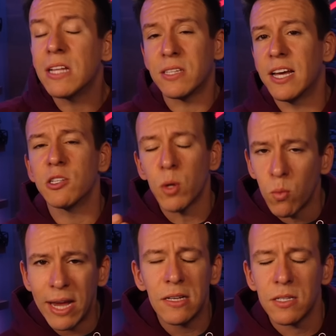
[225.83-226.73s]
that said, as
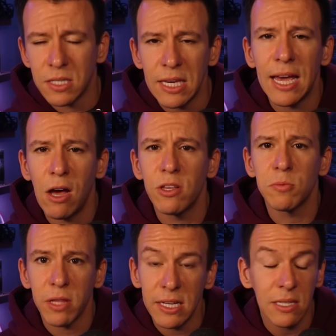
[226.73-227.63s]
we wait to see how
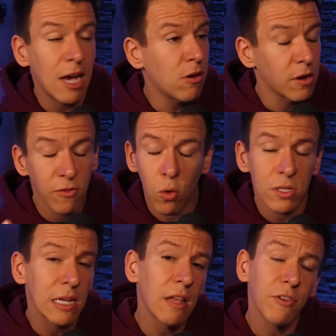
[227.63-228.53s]
this plays out, and of
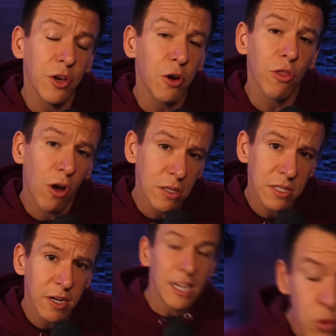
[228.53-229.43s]
course, I'd love to know your
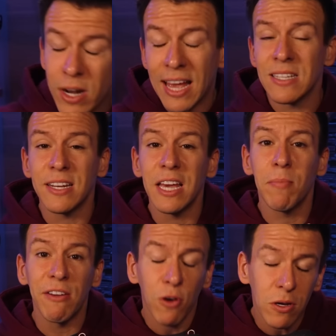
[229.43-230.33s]
thoughts here, I do want to end
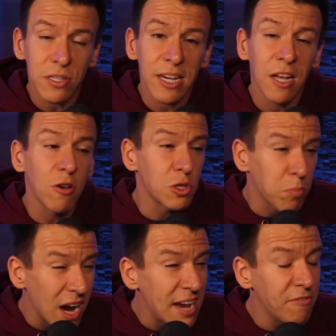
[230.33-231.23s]
today by focusing on
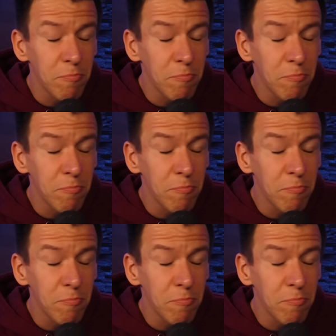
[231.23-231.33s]
those brave